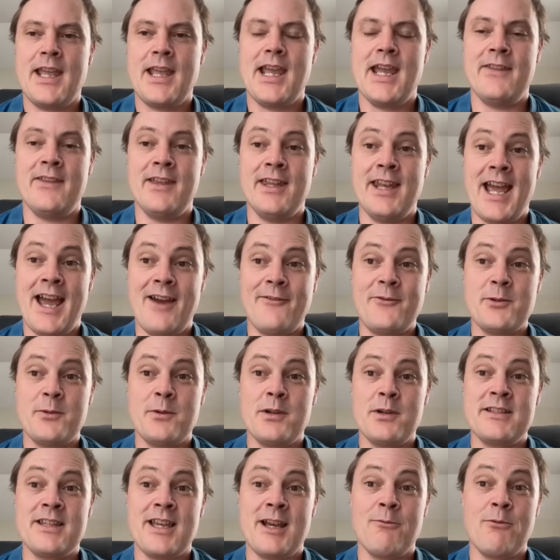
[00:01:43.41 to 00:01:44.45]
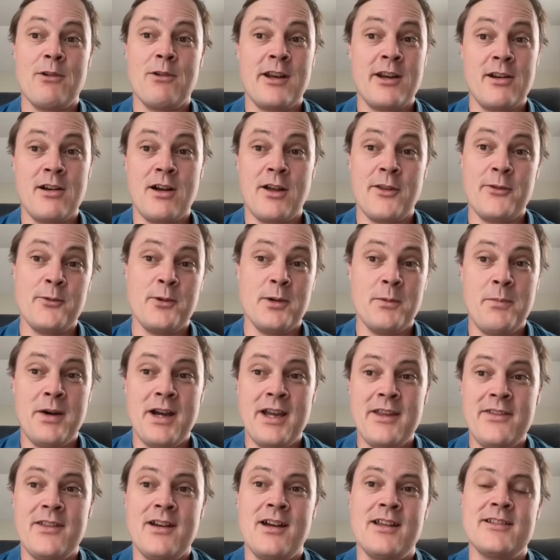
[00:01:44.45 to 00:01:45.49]
And then afterwards, I run it all through a
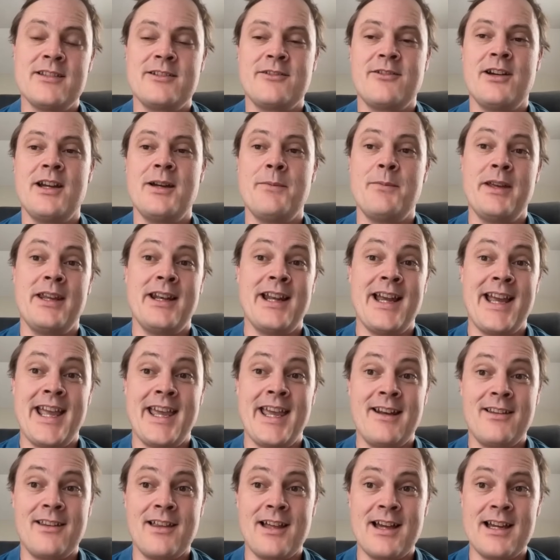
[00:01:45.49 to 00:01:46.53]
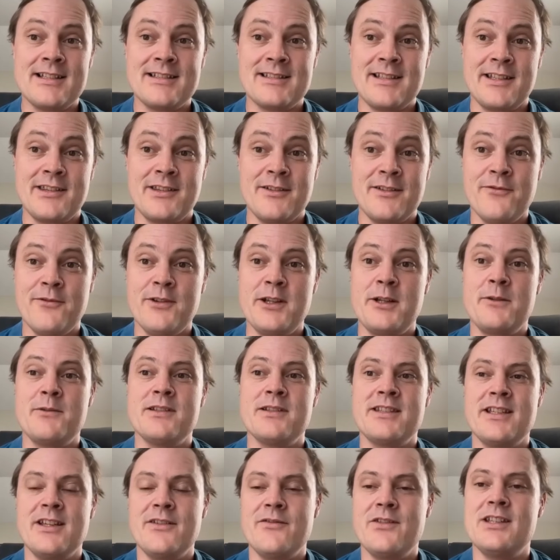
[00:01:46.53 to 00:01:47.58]
Python script and I analyze like the
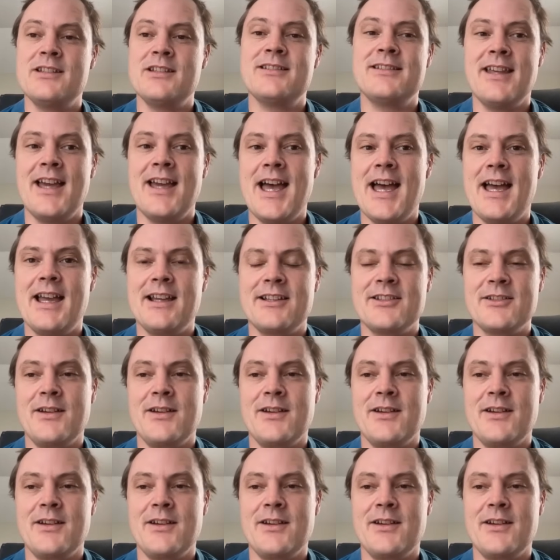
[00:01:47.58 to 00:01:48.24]
frequency of each tag.